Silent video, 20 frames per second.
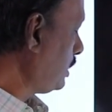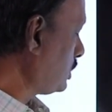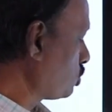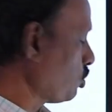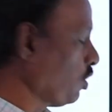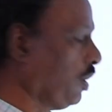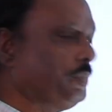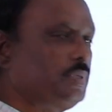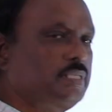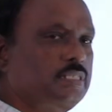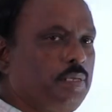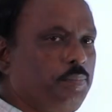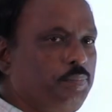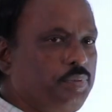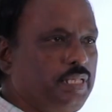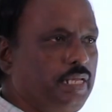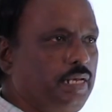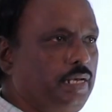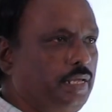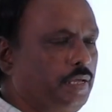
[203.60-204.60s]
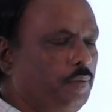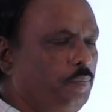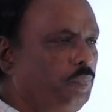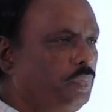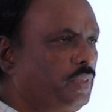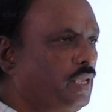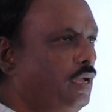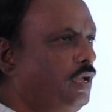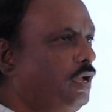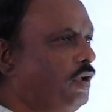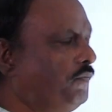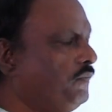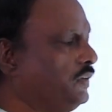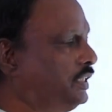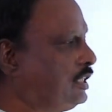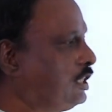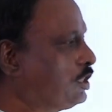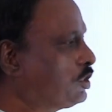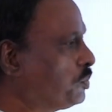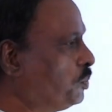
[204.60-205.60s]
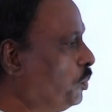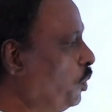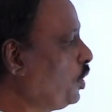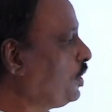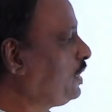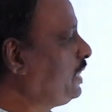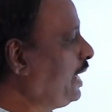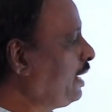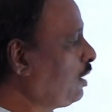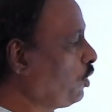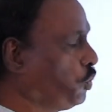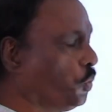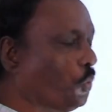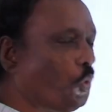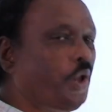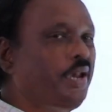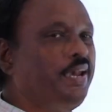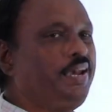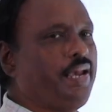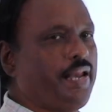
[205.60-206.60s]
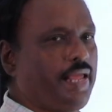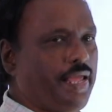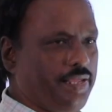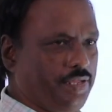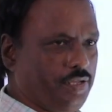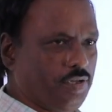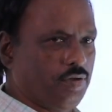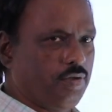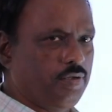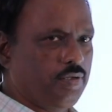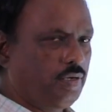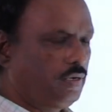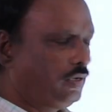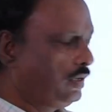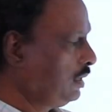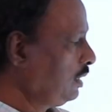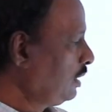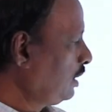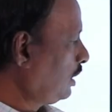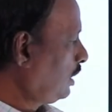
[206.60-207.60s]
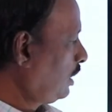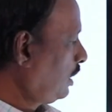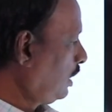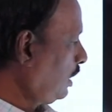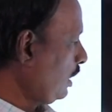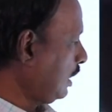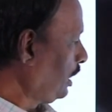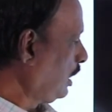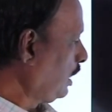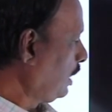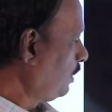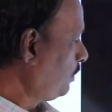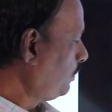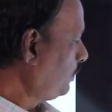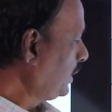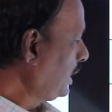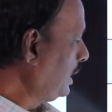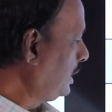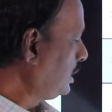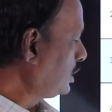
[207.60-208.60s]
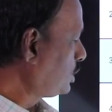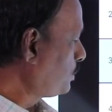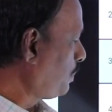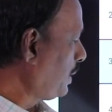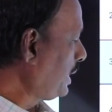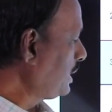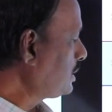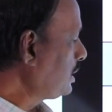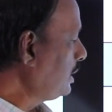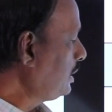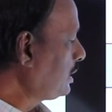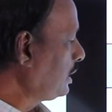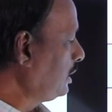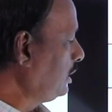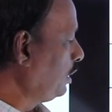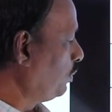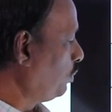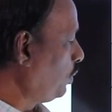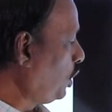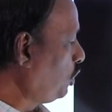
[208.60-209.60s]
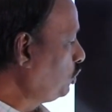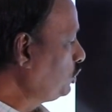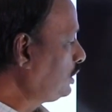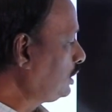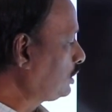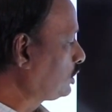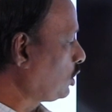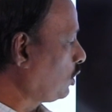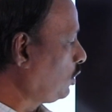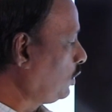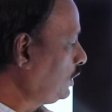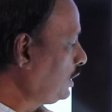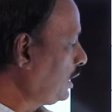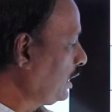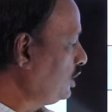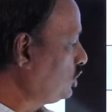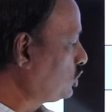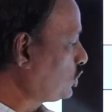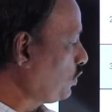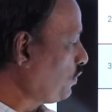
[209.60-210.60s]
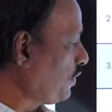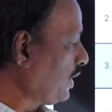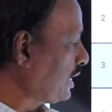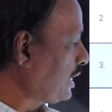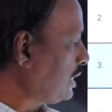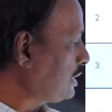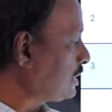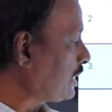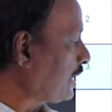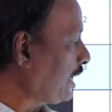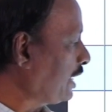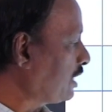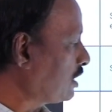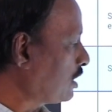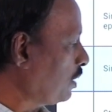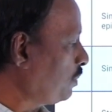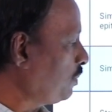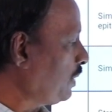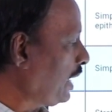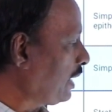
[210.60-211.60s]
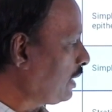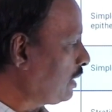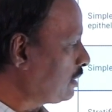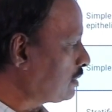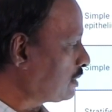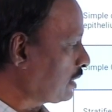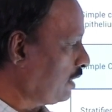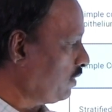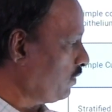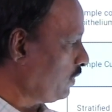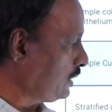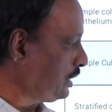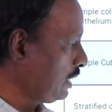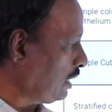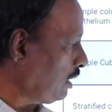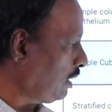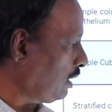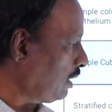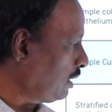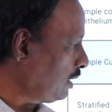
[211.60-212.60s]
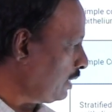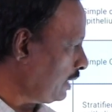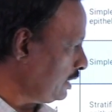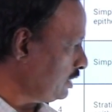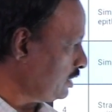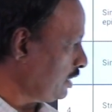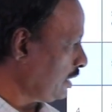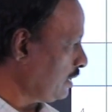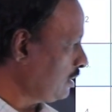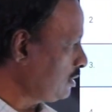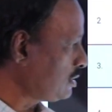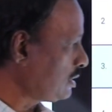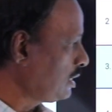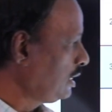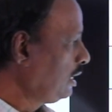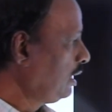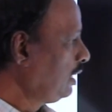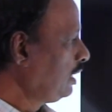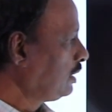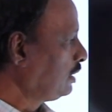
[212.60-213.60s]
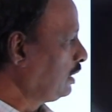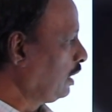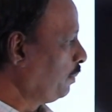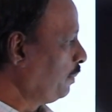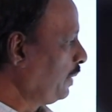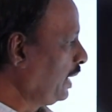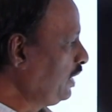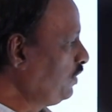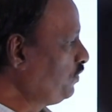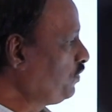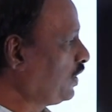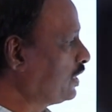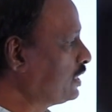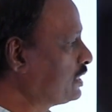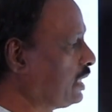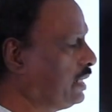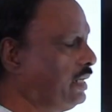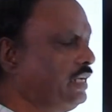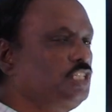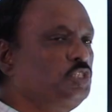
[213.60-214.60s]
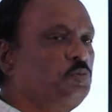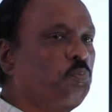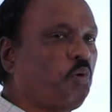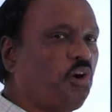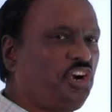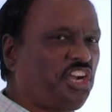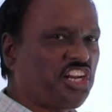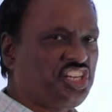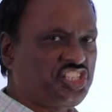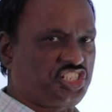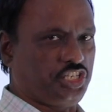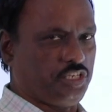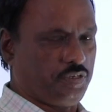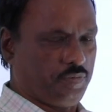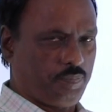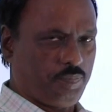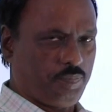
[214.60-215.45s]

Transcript: squamous epithelium, which is more than one layer. It is present in the mouth, throat, esophagus, rectum, anus and vagina regions. The main function is protection.